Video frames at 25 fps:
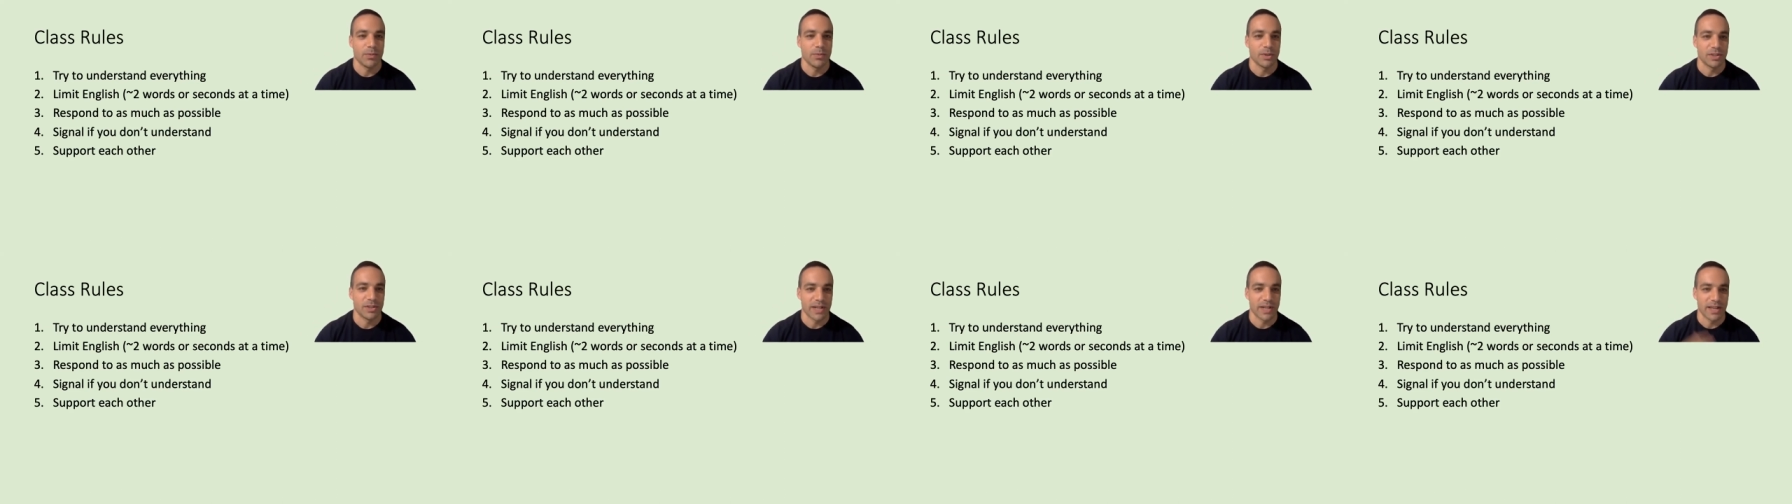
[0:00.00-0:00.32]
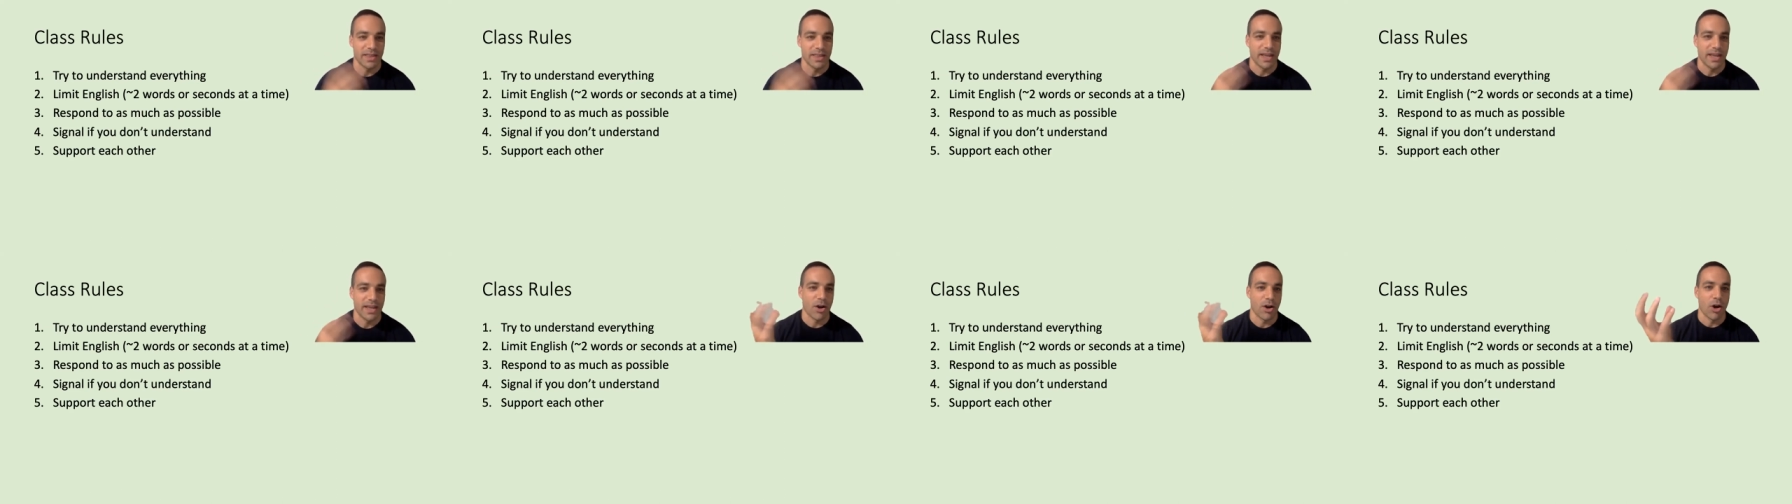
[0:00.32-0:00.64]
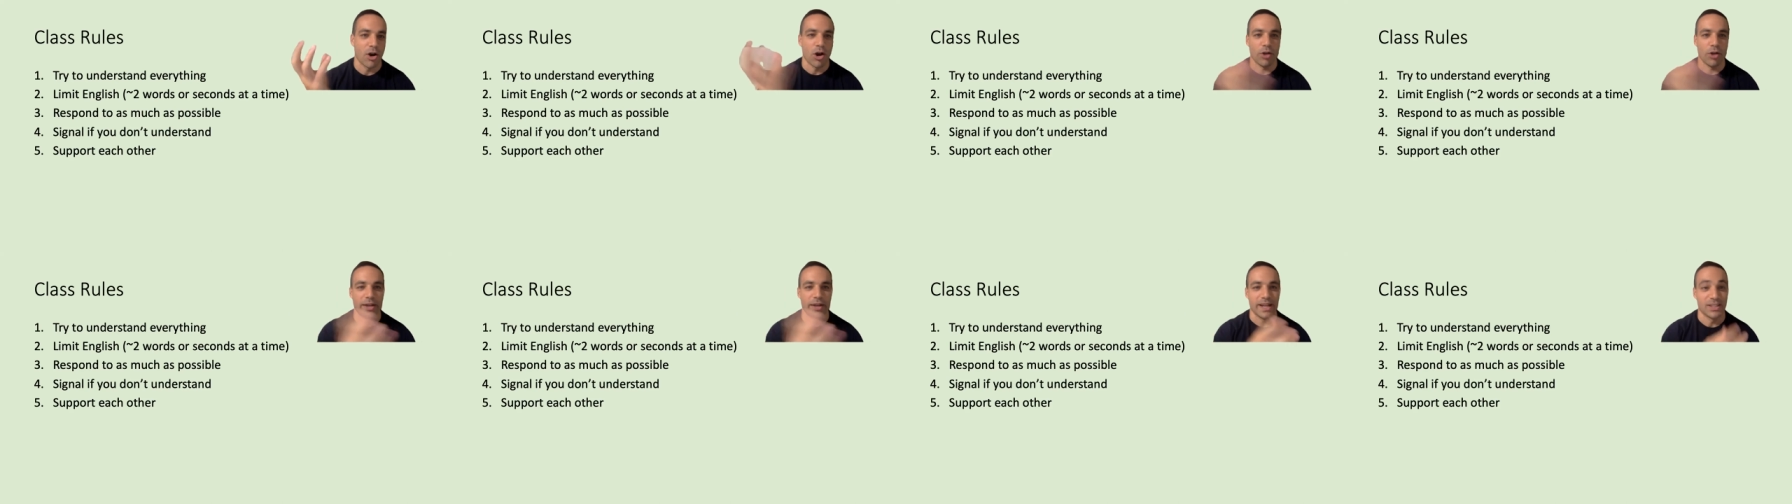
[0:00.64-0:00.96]
which I, they
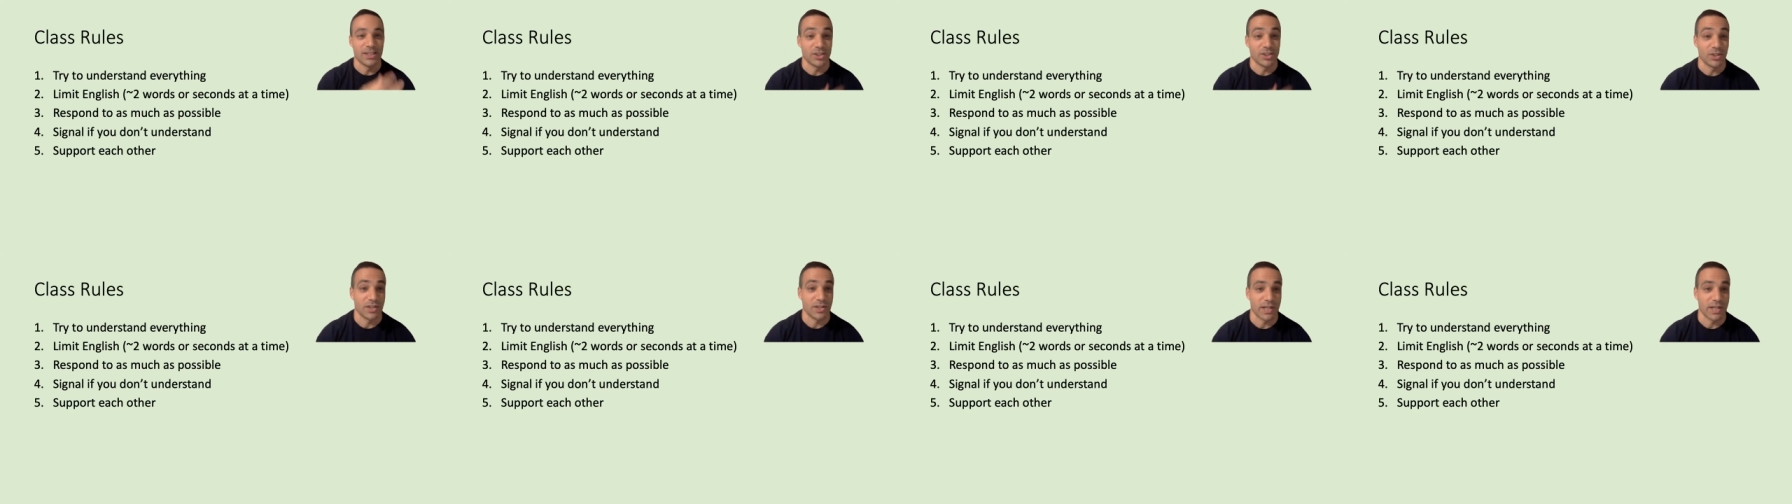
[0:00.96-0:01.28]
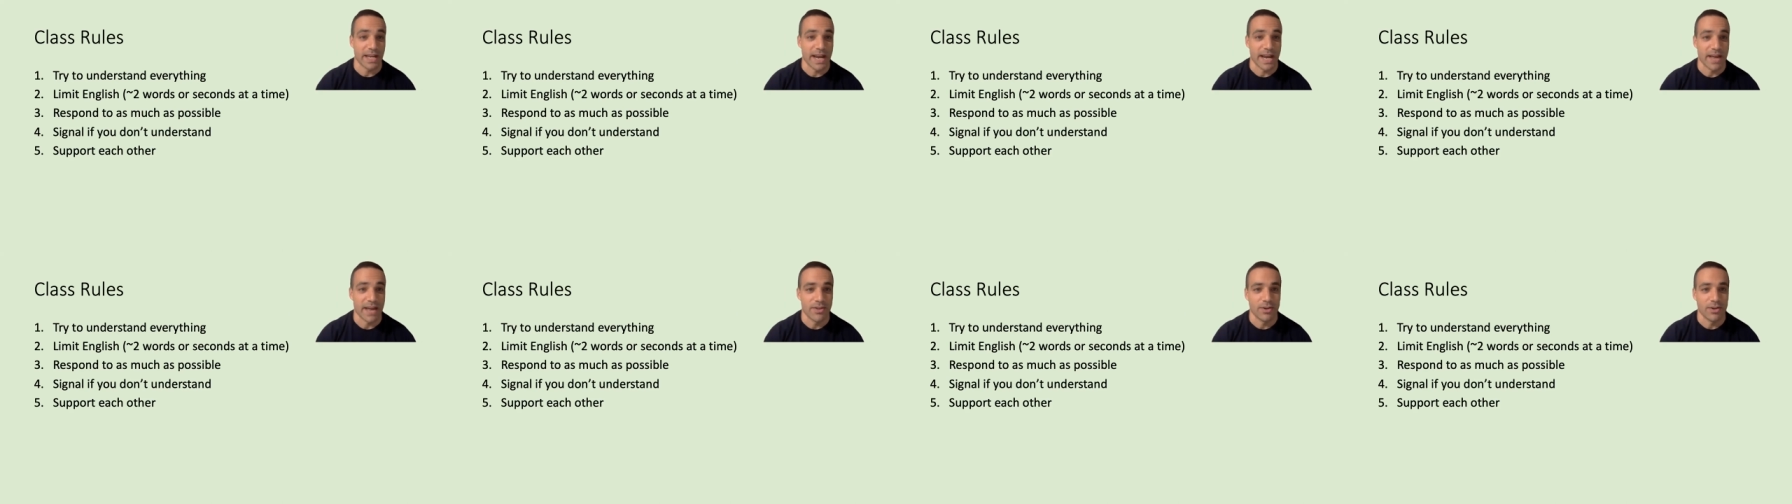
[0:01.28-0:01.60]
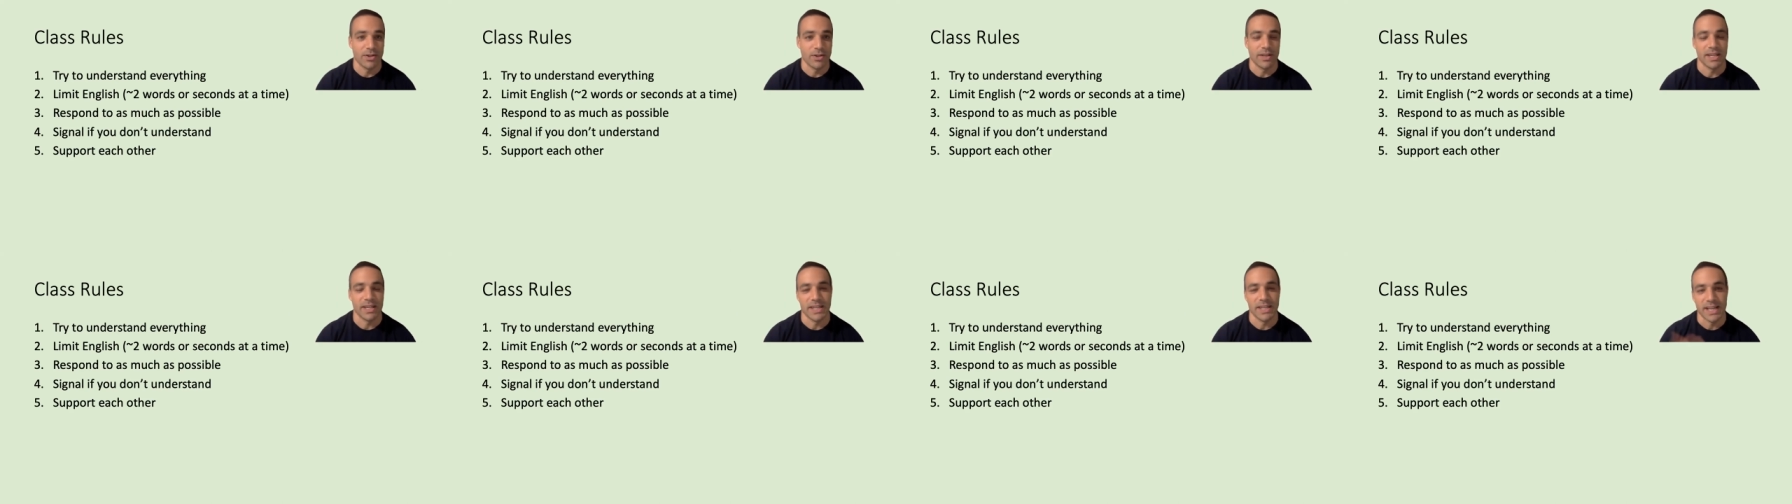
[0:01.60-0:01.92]
all answer
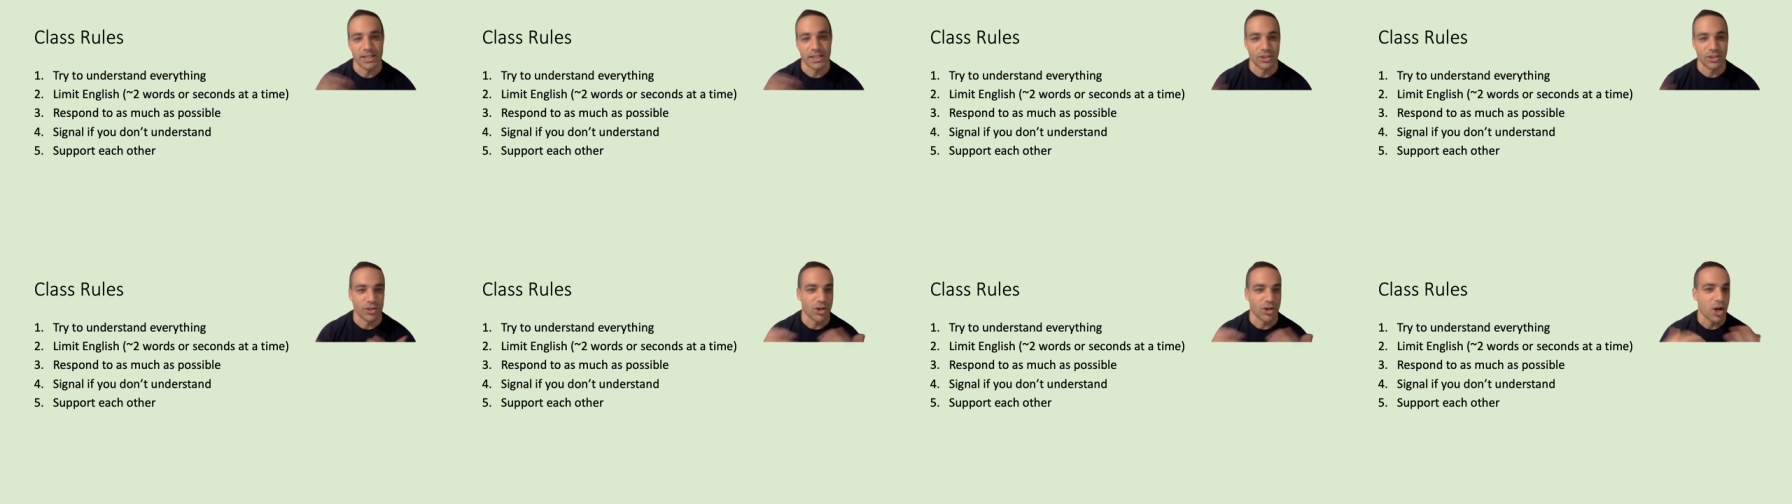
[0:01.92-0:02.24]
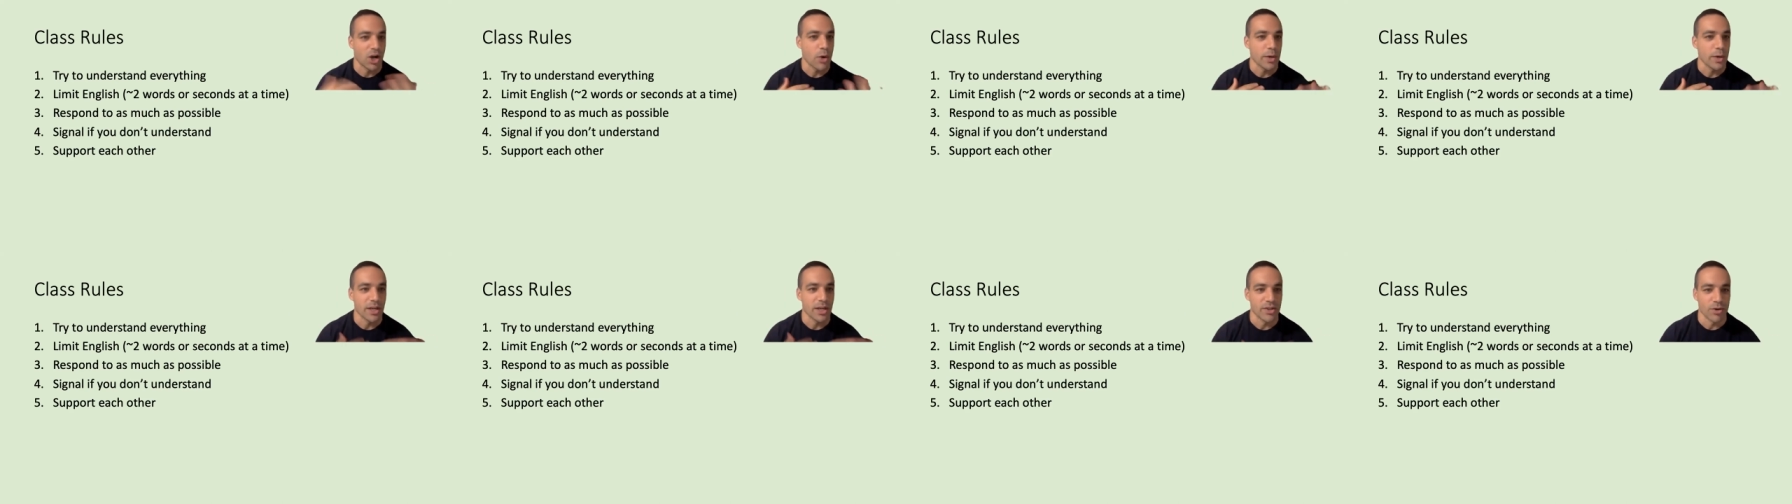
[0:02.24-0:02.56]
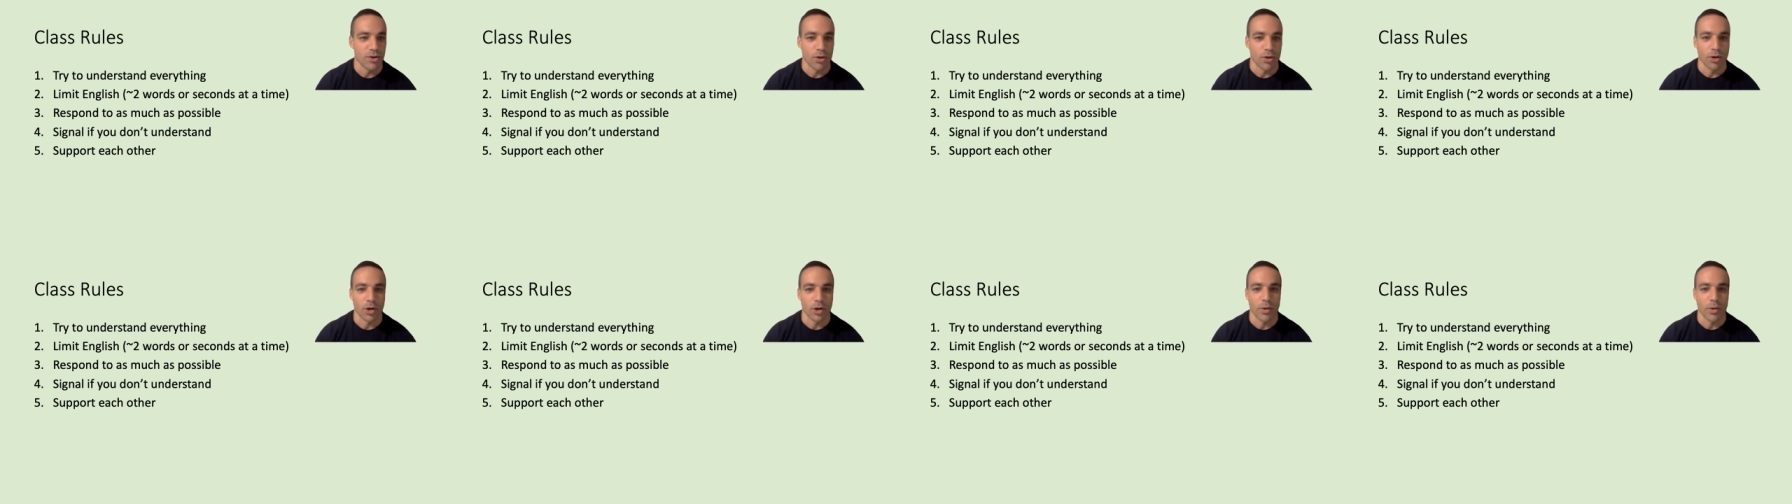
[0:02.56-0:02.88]
together, like yes or no, either
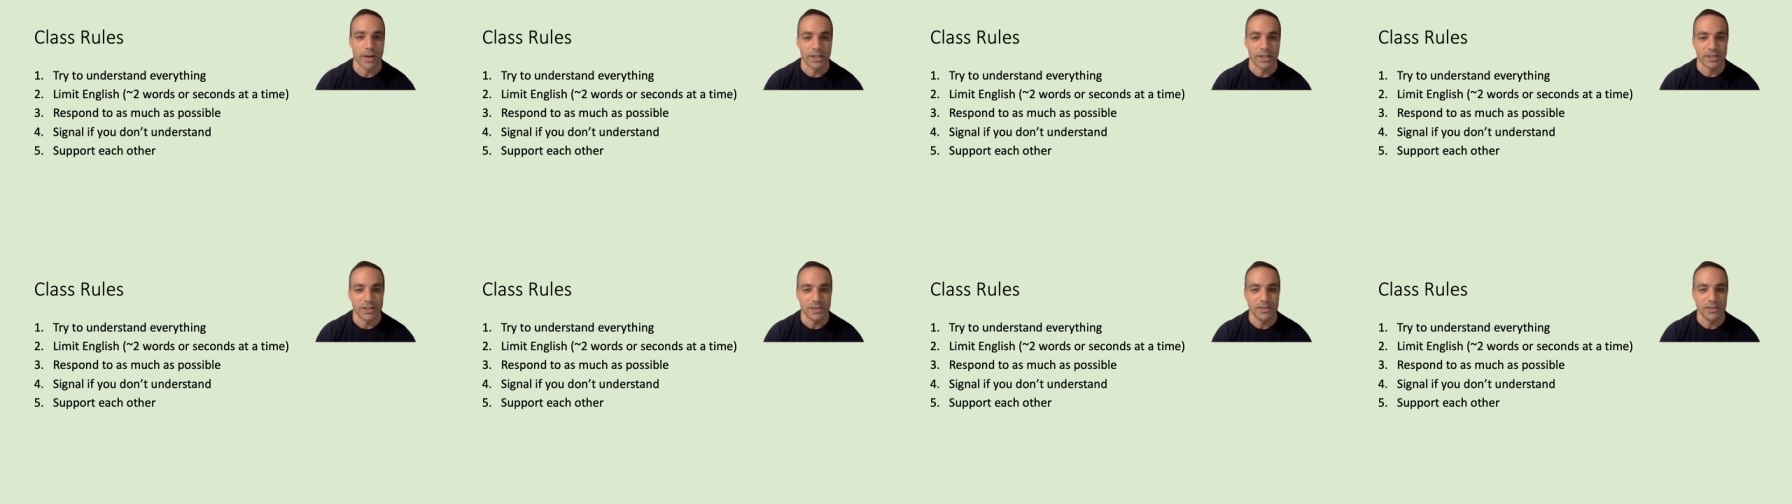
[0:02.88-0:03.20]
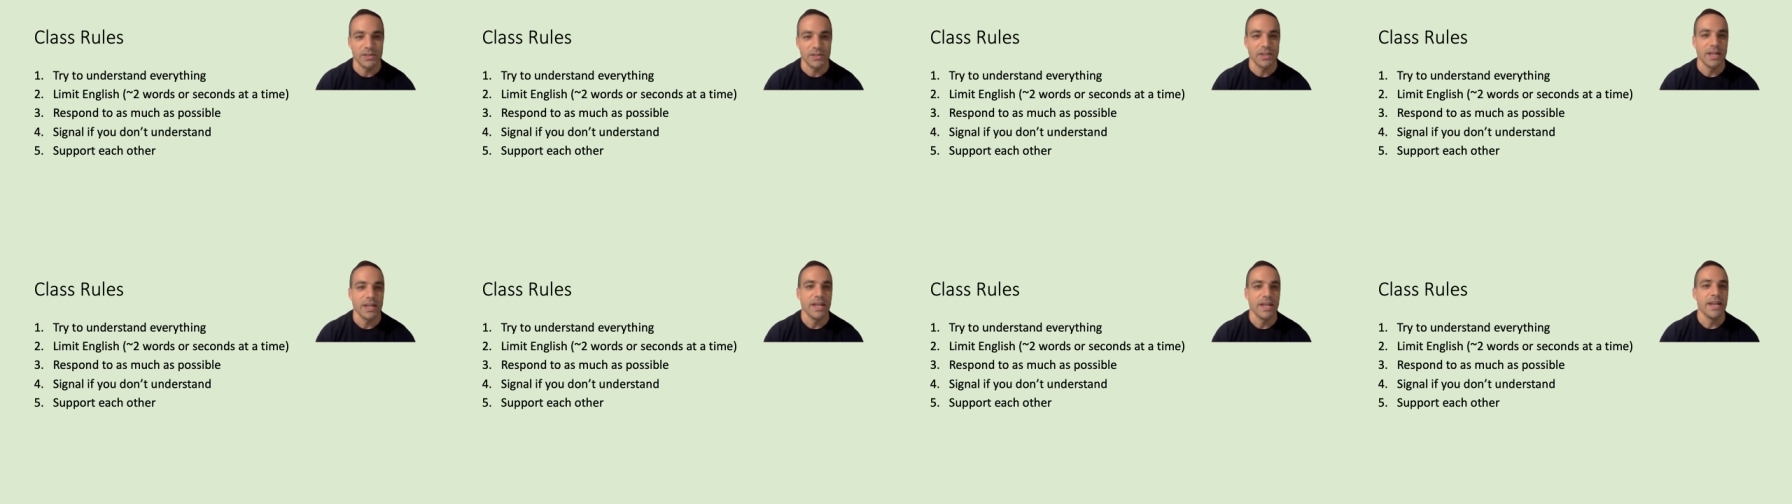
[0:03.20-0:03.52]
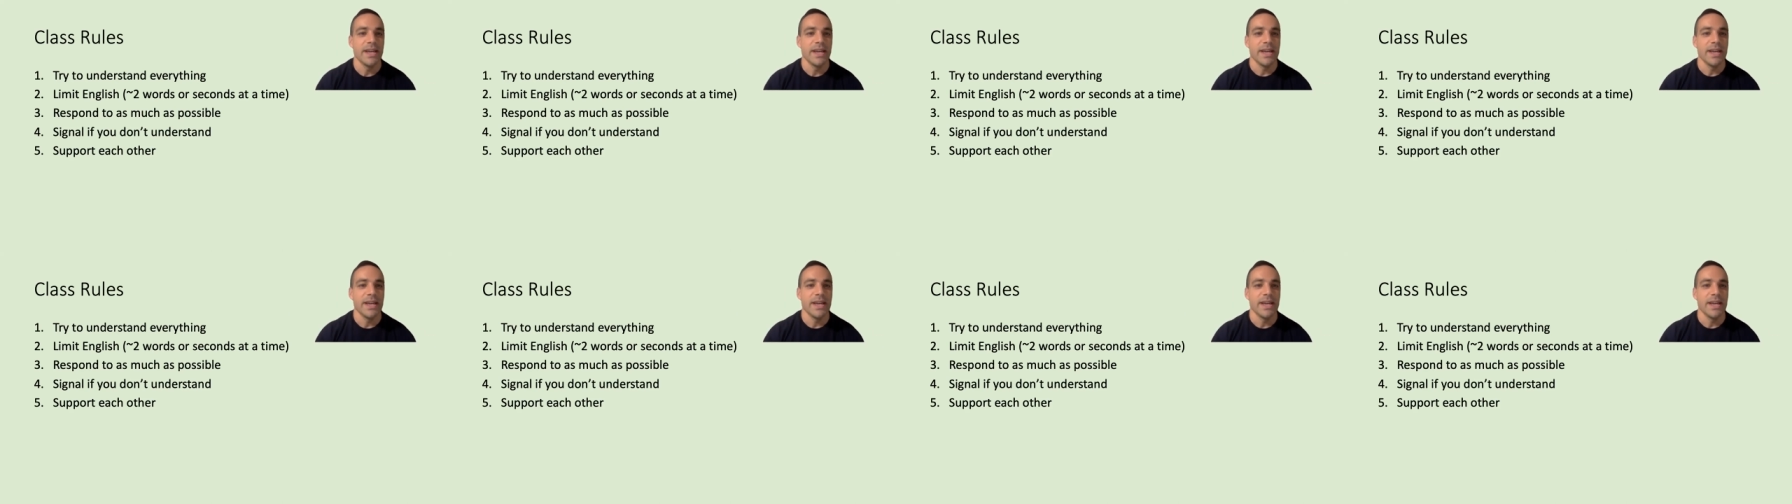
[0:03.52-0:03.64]
or questions.